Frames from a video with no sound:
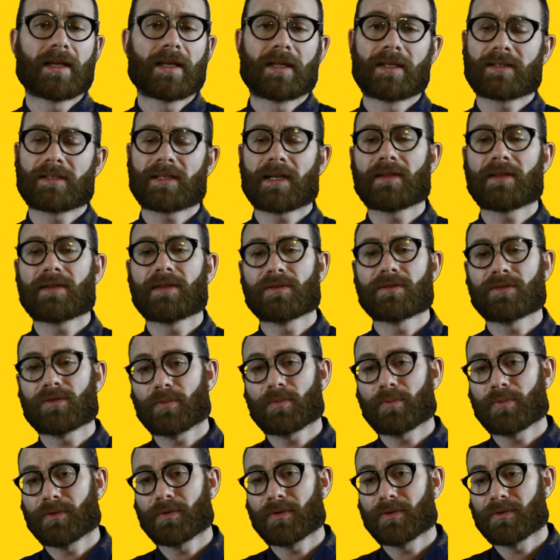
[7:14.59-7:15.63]
Inside the
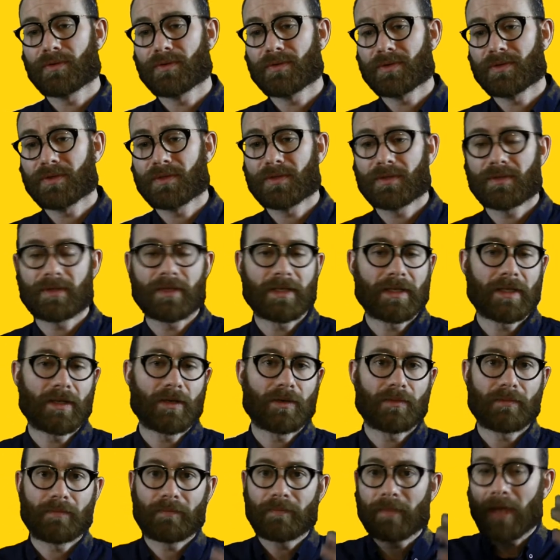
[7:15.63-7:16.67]
interpreter's
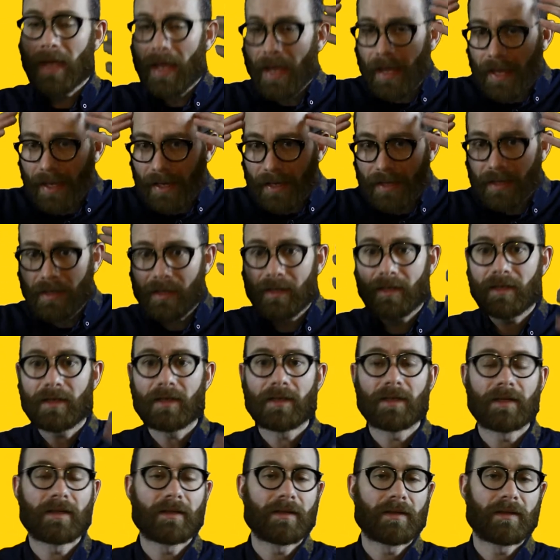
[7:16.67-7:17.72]
head,
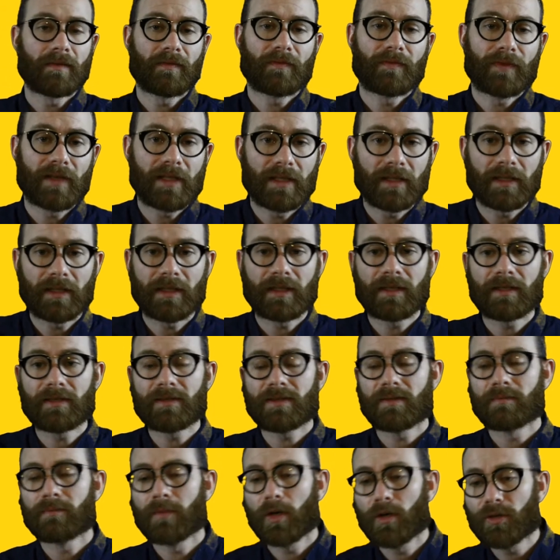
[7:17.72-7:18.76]

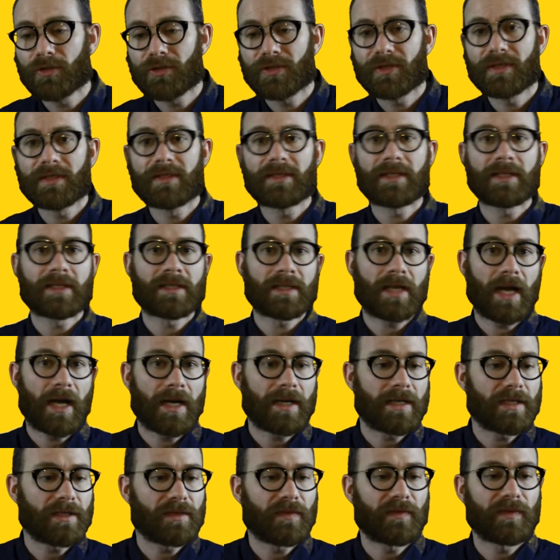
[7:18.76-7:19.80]
feelings, emotions,
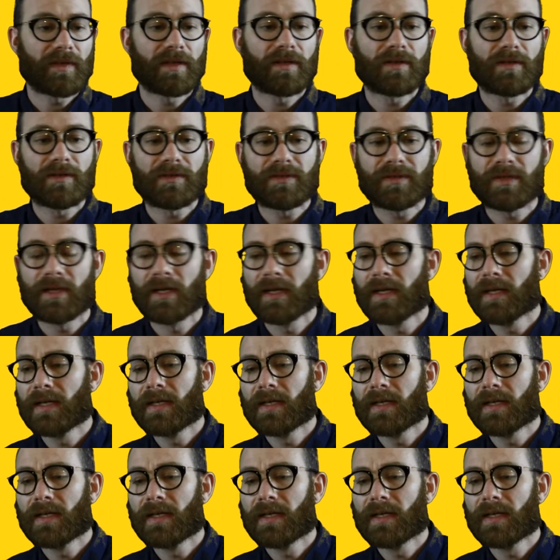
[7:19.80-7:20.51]
anxieties, fears.